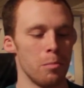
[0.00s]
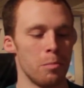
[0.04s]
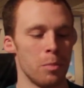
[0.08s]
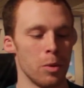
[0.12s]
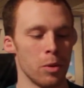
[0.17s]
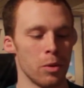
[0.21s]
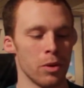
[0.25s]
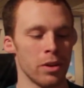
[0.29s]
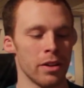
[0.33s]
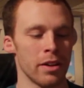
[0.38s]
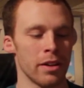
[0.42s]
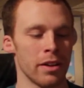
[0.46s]

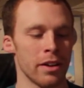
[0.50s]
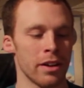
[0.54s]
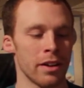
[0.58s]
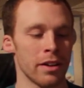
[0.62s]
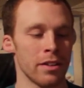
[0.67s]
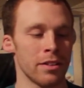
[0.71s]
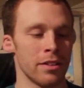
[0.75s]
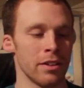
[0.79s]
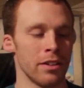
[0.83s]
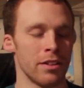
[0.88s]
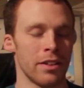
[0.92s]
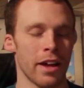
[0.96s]
But yeah,
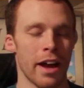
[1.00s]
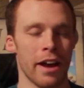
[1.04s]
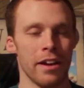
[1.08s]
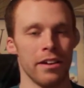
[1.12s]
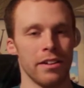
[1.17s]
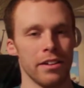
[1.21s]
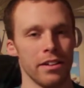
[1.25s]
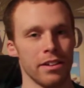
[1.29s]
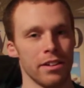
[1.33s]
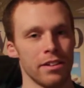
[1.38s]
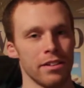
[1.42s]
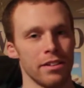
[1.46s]
the
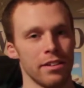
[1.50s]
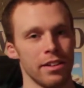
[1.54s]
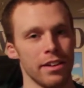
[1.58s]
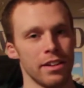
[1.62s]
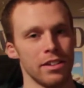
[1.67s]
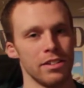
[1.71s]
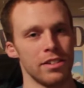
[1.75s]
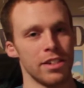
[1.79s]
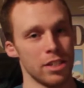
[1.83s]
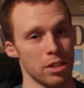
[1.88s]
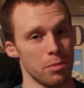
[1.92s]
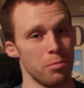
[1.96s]
ending
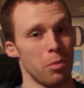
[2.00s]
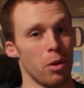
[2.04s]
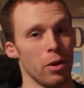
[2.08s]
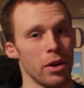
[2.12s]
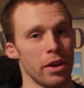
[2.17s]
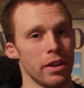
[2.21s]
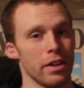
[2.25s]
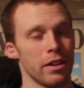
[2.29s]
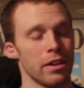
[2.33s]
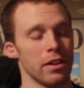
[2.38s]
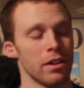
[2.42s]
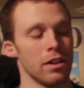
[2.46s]
is
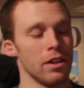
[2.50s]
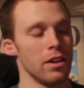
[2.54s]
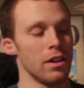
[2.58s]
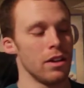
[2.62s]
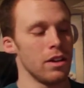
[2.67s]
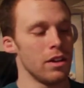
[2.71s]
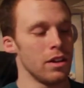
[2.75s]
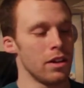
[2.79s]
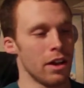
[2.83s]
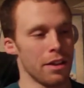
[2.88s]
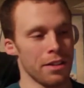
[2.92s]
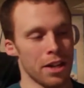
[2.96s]
disappointing,
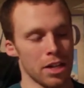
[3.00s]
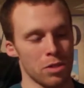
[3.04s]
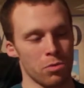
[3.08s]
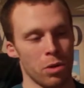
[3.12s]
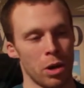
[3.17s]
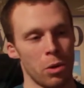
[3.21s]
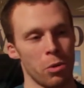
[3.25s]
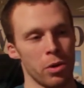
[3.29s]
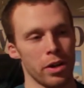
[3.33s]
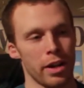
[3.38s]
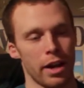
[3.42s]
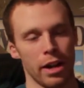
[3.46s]
and that's
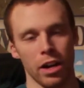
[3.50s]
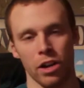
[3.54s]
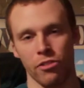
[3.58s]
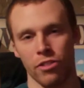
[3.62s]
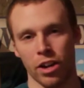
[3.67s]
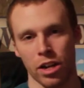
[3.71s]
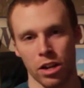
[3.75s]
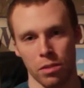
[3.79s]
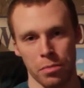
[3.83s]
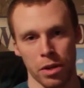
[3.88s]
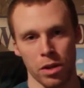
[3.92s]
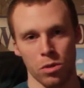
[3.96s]
why I would highly
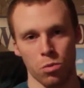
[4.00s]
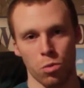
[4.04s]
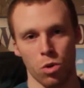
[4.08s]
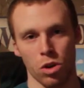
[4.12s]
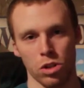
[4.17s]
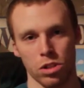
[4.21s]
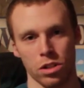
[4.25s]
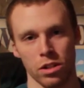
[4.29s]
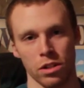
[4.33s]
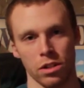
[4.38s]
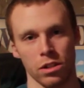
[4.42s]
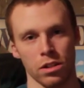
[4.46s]
recommend
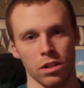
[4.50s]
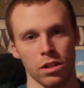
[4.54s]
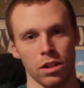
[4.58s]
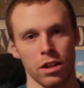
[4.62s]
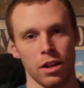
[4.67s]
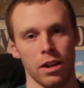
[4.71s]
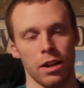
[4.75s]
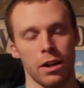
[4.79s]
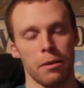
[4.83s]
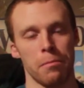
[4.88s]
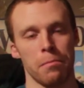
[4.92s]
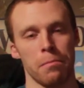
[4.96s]
watching
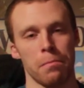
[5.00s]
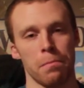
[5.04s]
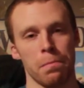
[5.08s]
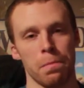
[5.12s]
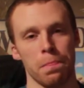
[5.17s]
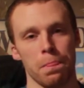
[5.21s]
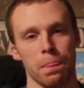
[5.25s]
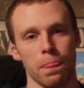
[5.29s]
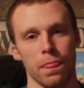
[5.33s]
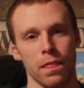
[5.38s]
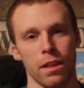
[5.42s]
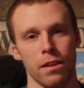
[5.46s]

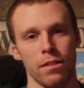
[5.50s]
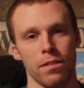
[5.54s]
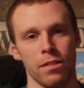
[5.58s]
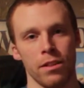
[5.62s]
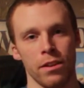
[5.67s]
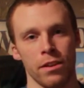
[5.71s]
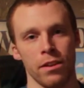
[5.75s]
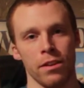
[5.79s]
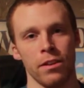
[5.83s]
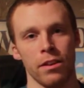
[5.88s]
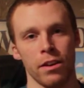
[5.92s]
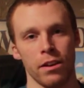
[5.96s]

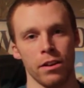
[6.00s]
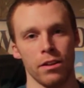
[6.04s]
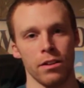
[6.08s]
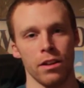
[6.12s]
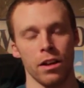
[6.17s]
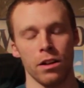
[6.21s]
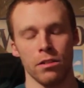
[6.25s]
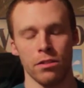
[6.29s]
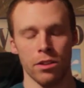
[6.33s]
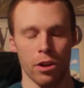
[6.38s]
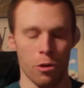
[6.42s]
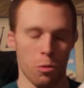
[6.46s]

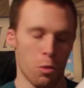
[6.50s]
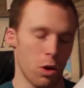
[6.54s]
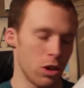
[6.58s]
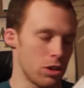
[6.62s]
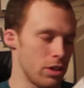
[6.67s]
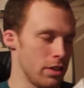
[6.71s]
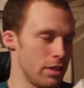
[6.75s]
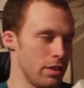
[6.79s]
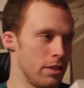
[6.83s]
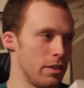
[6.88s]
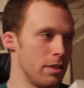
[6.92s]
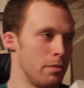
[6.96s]
not
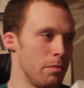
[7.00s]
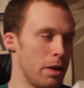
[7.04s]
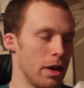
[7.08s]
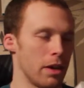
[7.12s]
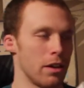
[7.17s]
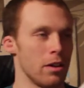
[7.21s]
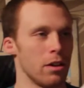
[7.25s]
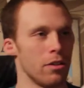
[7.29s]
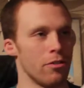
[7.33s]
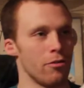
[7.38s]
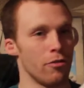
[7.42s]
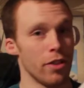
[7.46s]
watching the
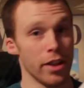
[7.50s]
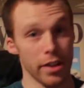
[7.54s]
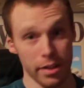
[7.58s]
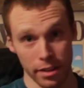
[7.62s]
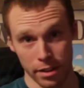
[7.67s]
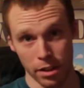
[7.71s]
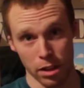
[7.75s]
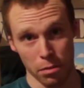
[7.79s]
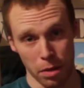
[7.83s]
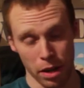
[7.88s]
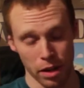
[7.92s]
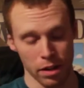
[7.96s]
manga,
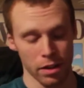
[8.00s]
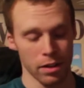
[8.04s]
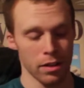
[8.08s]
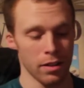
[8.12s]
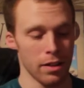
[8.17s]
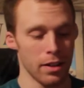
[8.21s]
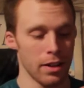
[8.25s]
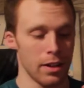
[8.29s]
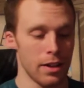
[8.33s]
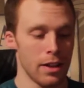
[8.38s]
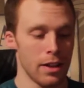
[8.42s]
reading the manga.